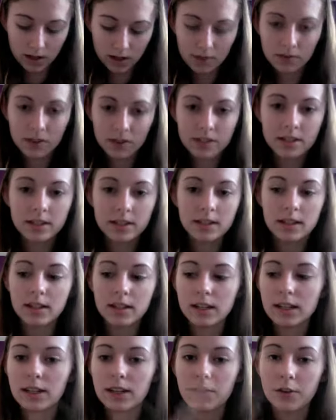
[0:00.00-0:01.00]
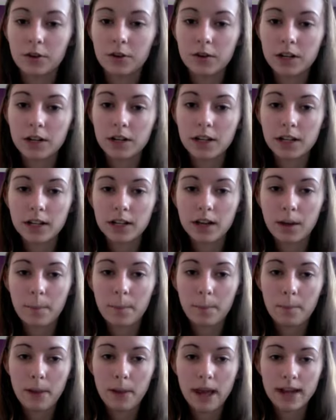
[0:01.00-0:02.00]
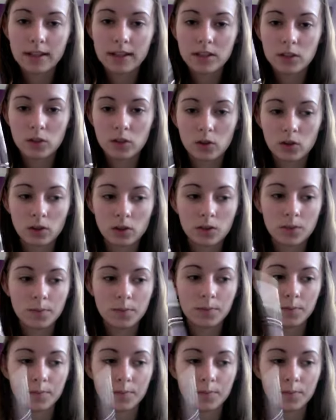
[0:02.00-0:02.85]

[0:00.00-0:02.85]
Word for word: This is an E30 pencil,